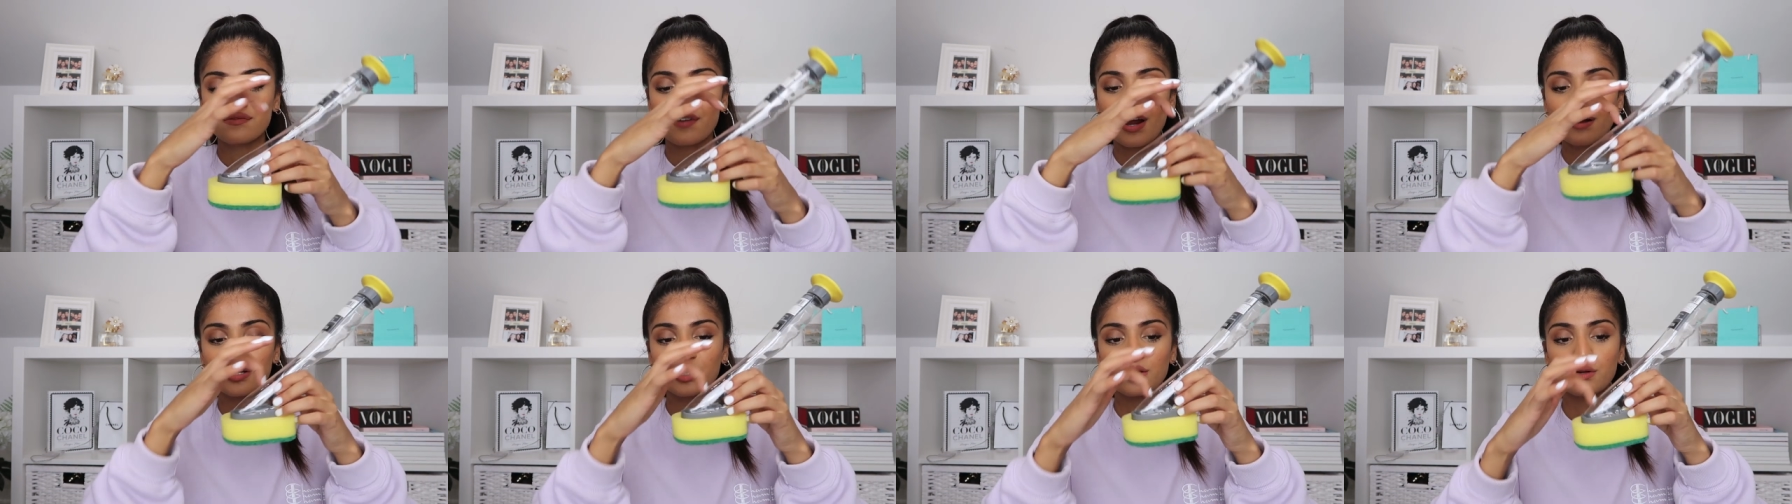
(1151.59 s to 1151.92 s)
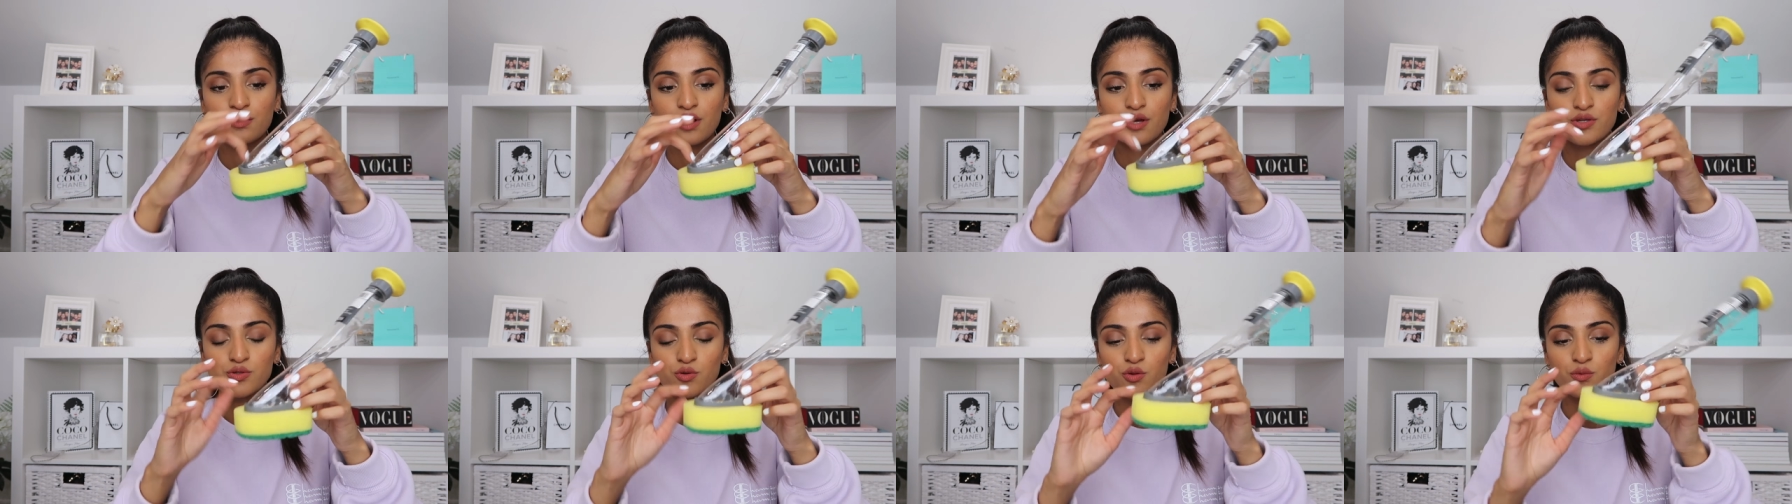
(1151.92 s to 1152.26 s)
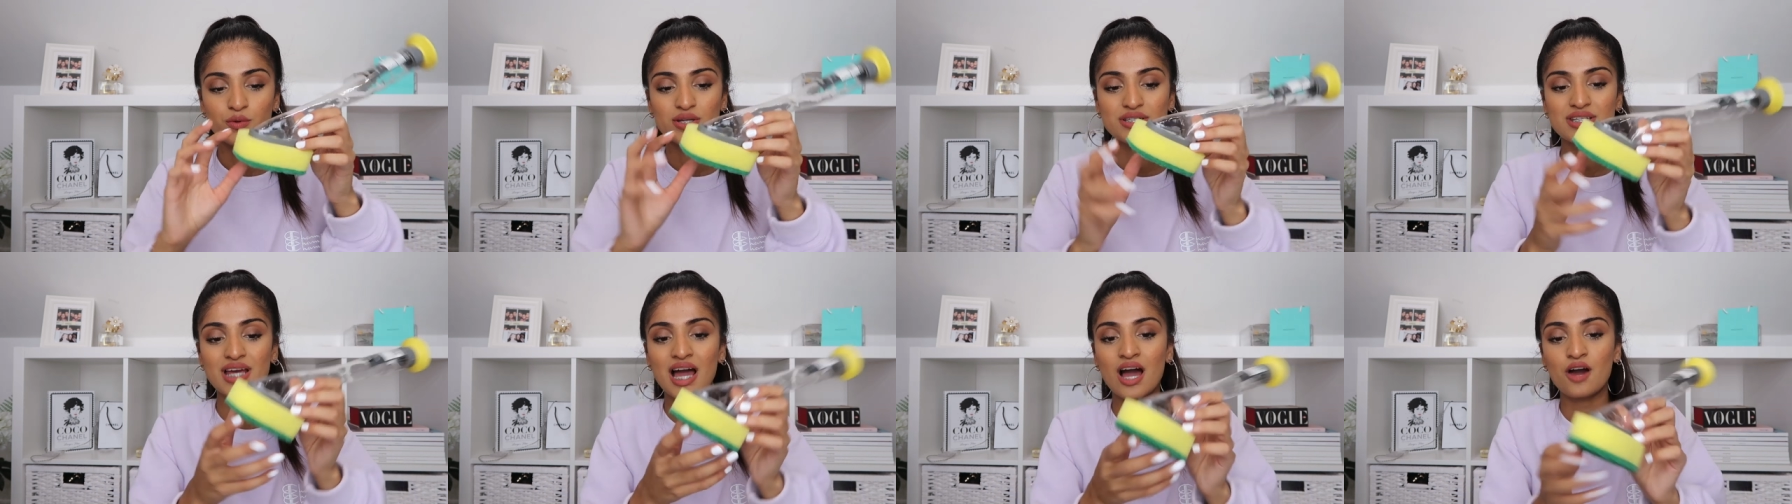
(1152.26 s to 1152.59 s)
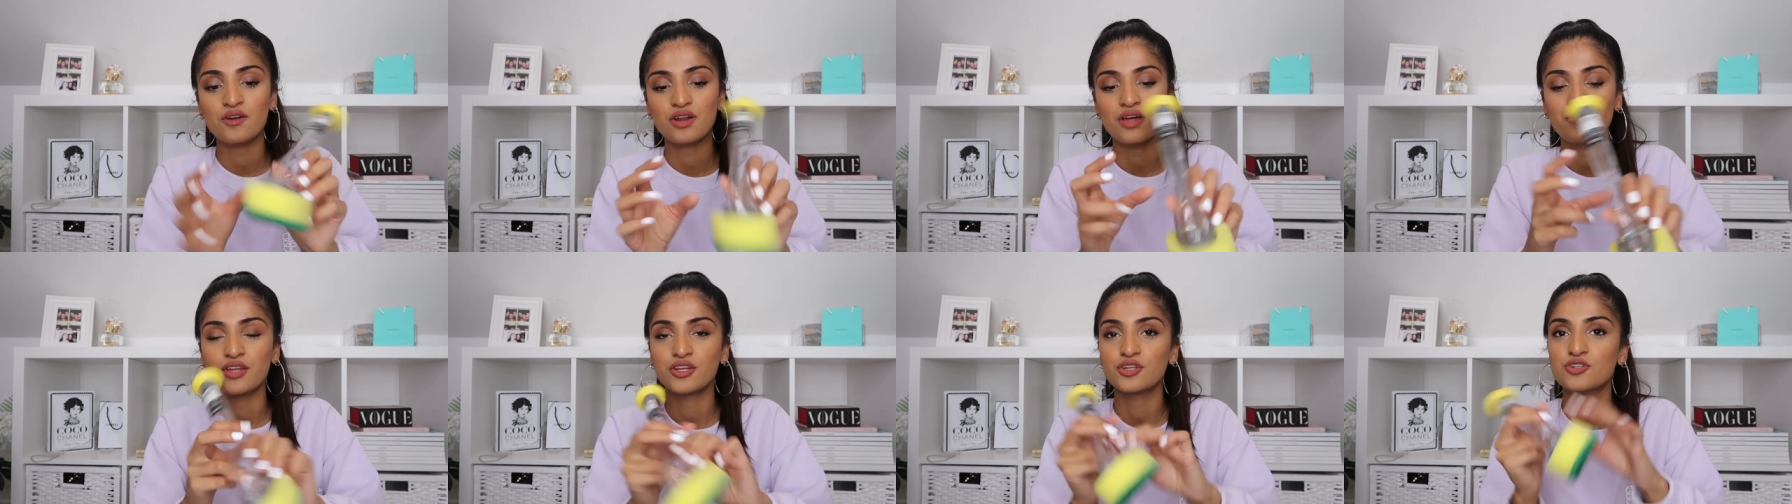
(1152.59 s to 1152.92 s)
fairy liquid goes all the way
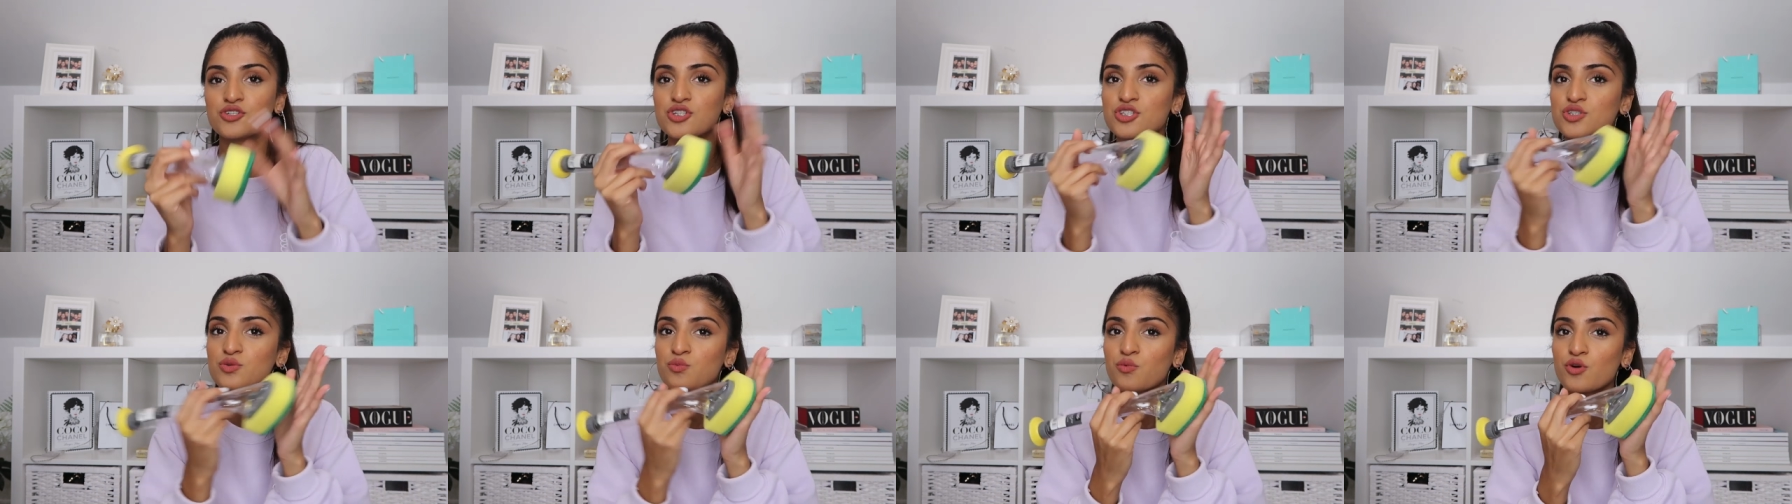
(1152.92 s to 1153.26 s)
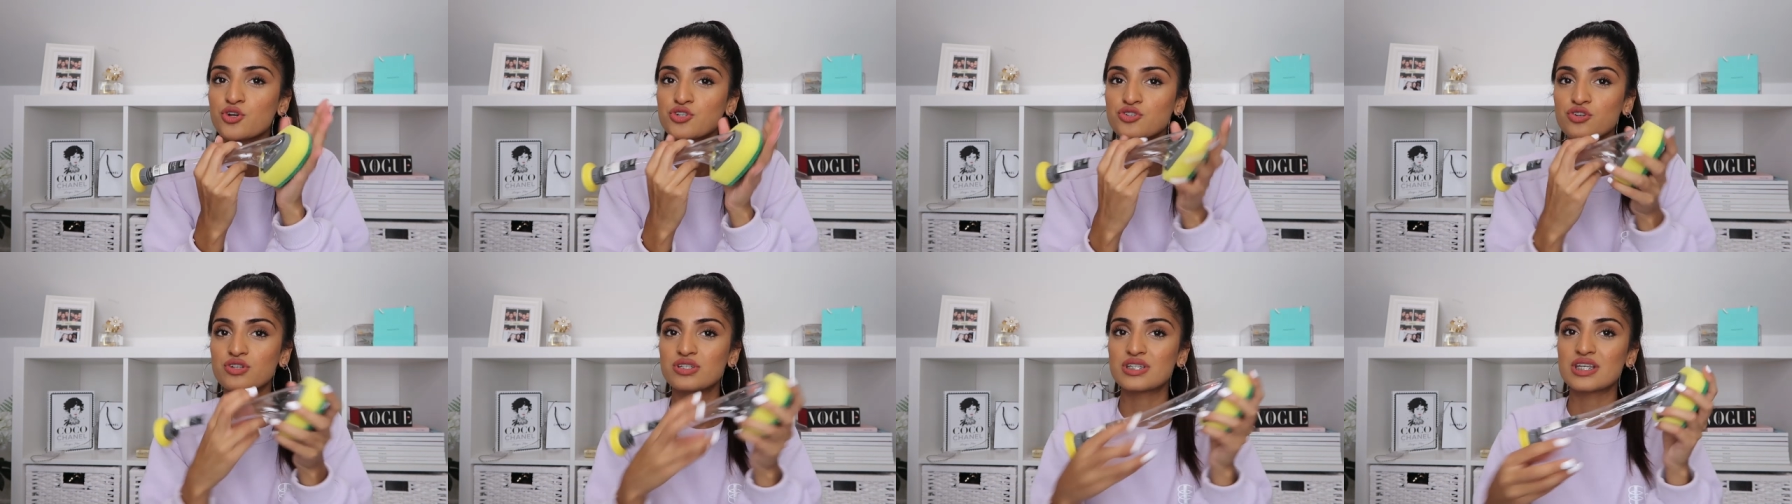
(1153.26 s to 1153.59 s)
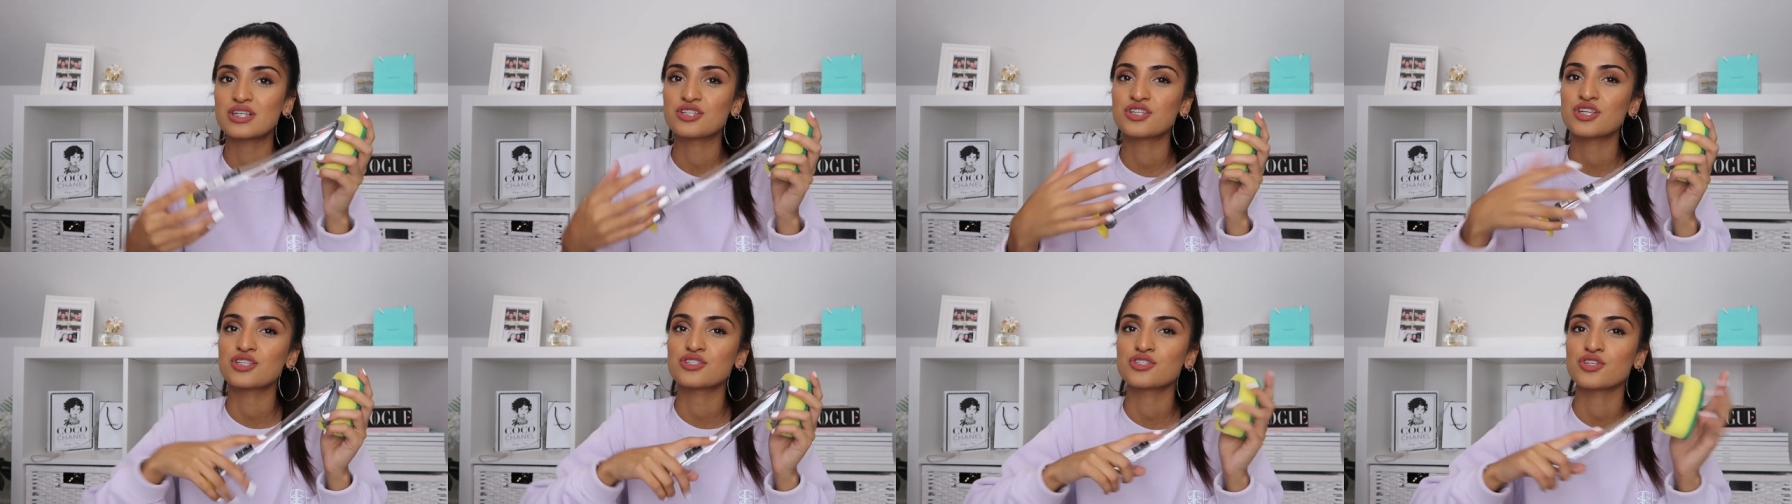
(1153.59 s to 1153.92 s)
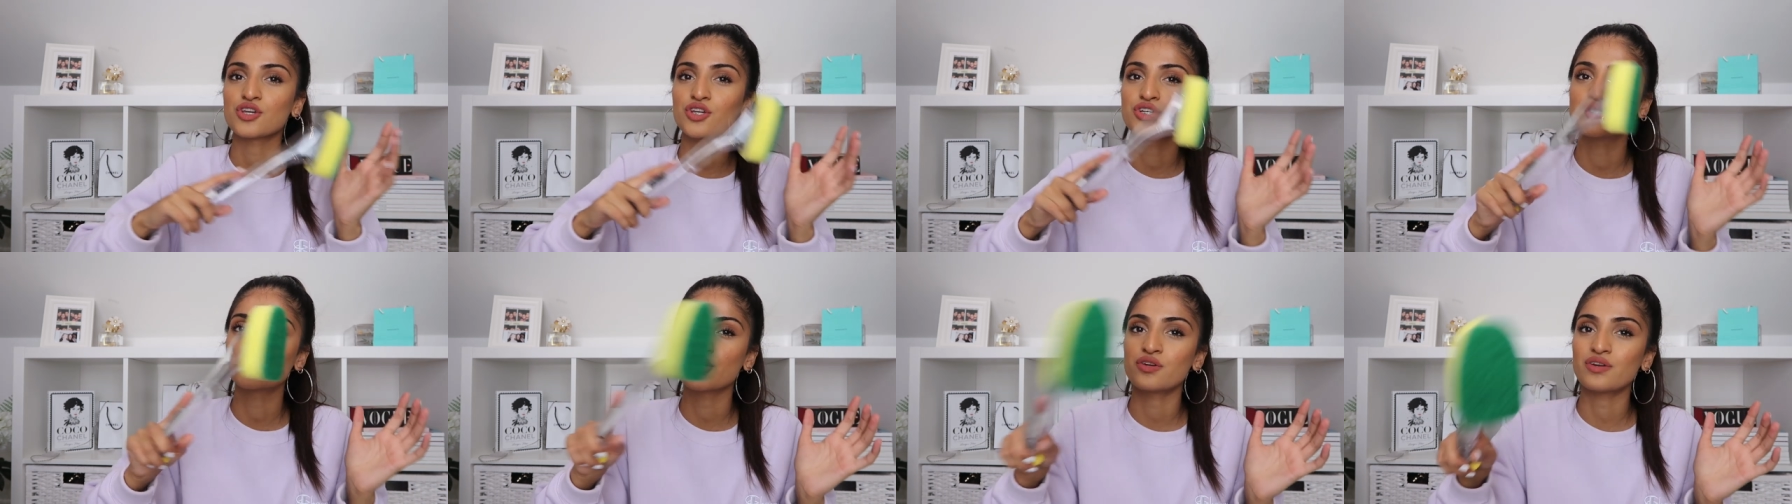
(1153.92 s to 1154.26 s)
down, and then you just wash your dishes
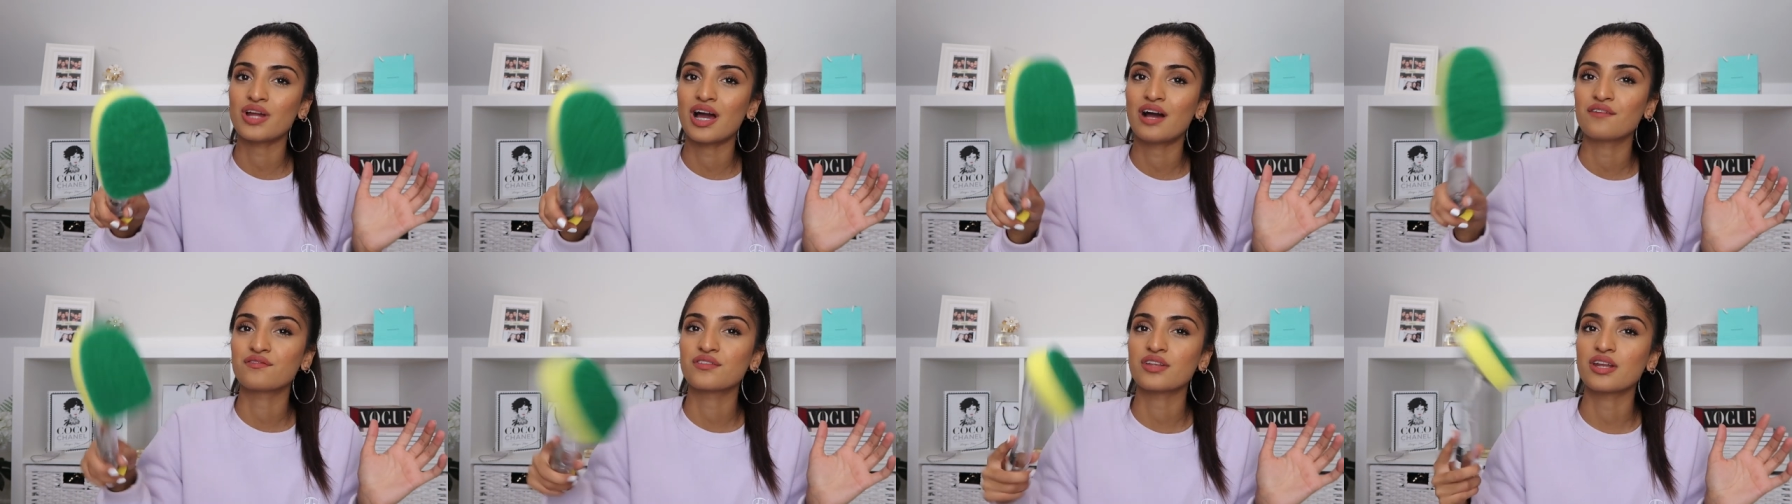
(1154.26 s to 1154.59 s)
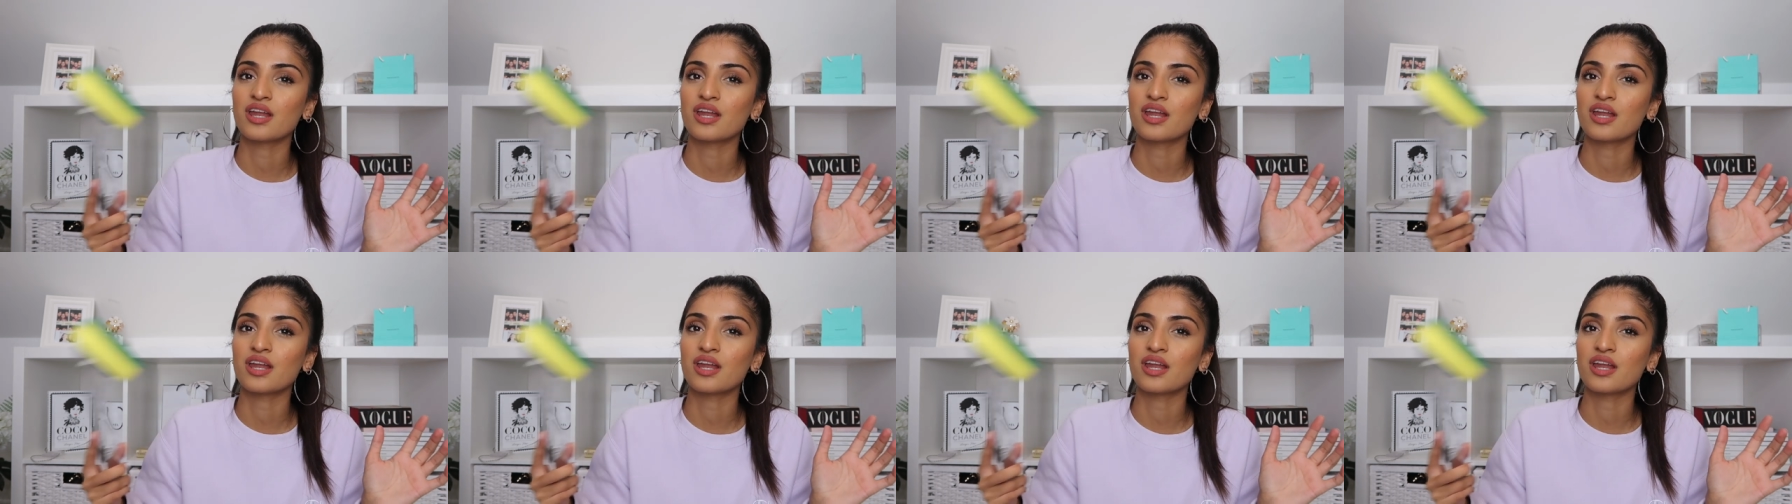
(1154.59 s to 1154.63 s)
so you don't have